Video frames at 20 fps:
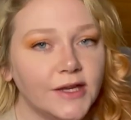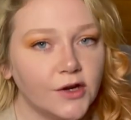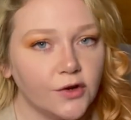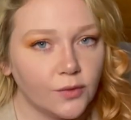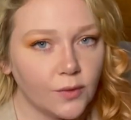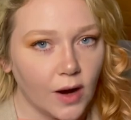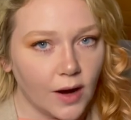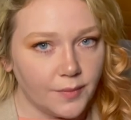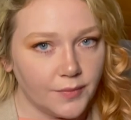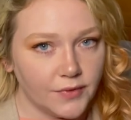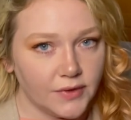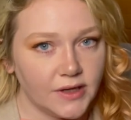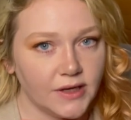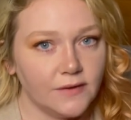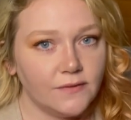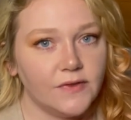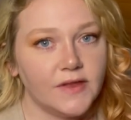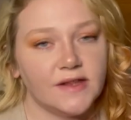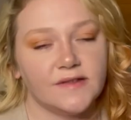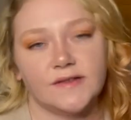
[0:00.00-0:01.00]

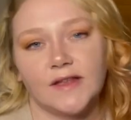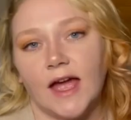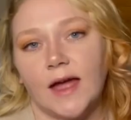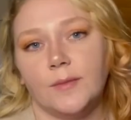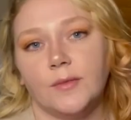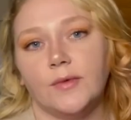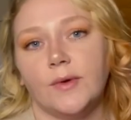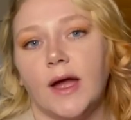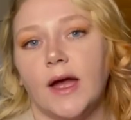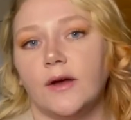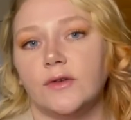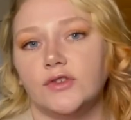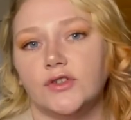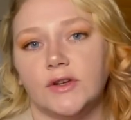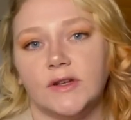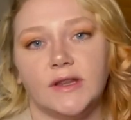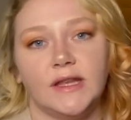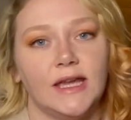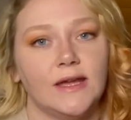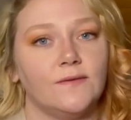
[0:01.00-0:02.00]
cooperative this time around
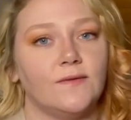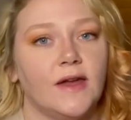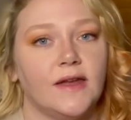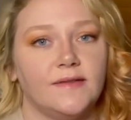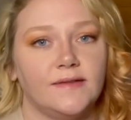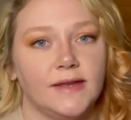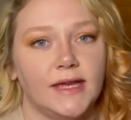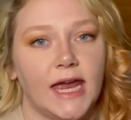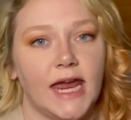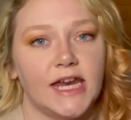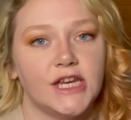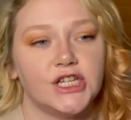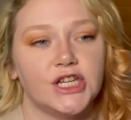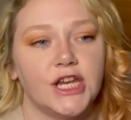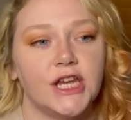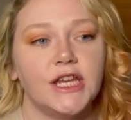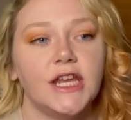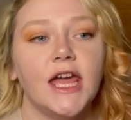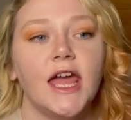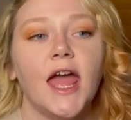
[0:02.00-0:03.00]
during the
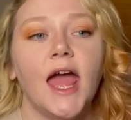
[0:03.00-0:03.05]
investigation,